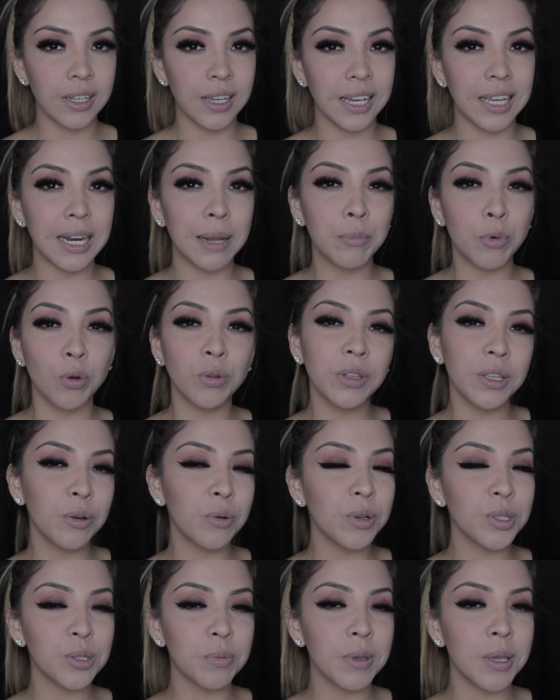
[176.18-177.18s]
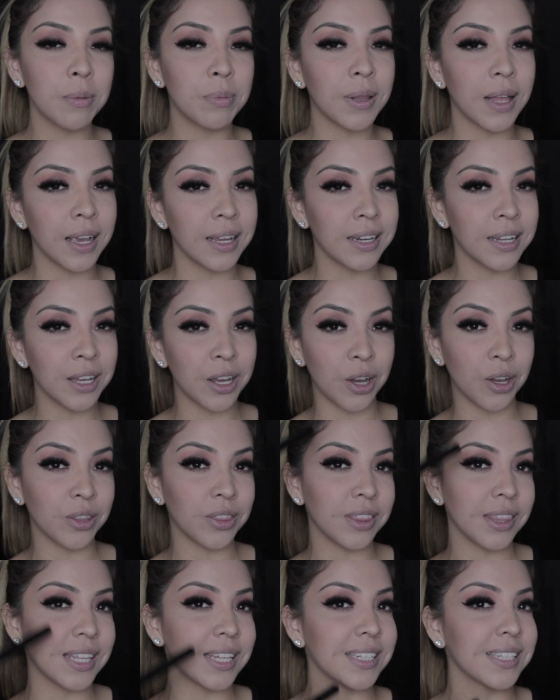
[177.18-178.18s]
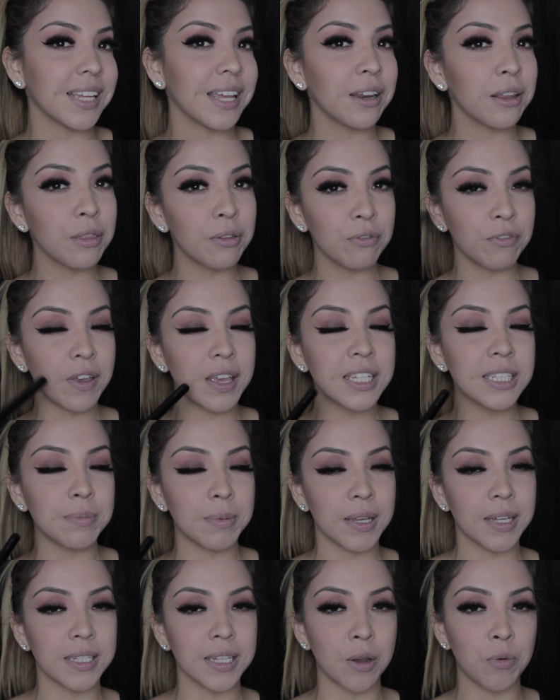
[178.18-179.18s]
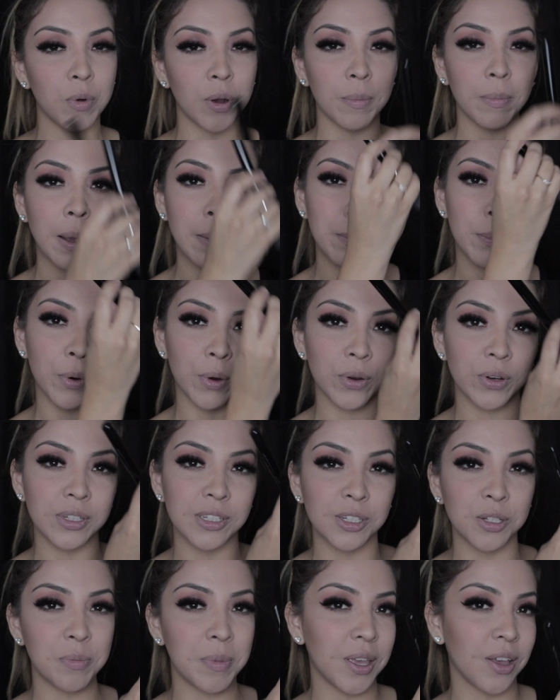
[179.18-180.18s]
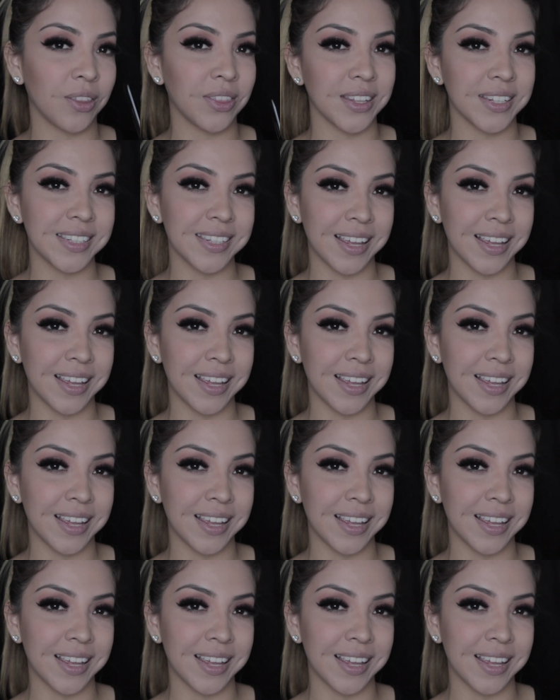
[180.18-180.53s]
And I'm only going to be applying it on this side of the face because I want my burns to be on this